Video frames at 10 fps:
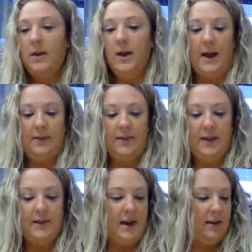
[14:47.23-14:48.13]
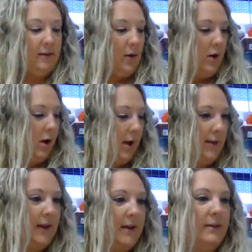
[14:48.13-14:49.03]
I think that is all
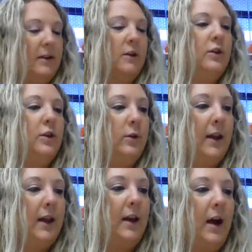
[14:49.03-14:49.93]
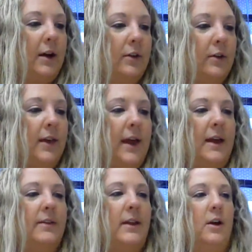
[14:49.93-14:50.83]
that is included, other
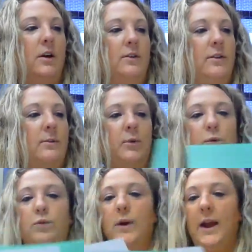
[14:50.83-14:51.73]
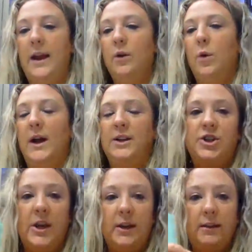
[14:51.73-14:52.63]
than there are some great
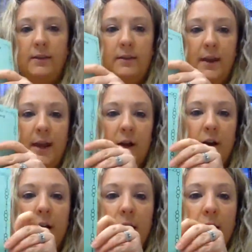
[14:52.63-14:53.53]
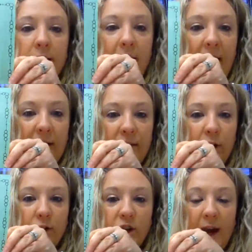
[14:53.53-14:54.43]
questions here to ask
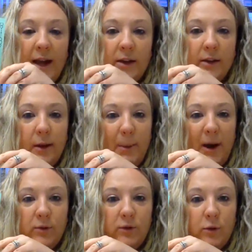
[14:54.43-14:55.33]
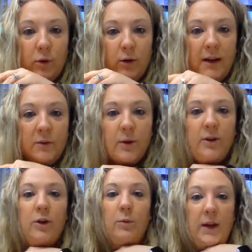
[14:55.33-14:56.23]
your child about stories when
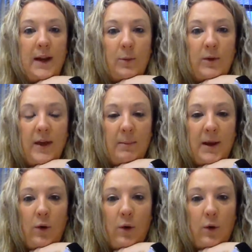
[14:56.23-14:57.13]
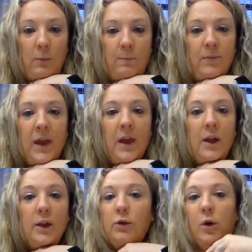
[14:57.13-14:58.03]
you're reading with them at home.
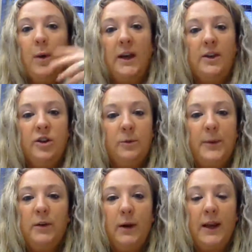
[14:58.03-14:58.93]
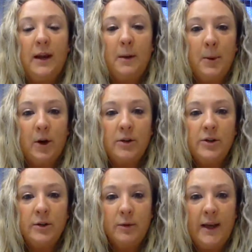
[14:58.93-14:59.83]
You don't want to just be reading a book
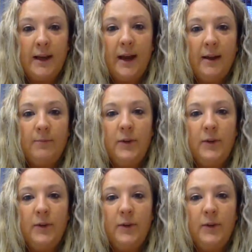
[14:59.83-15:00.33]
to read it.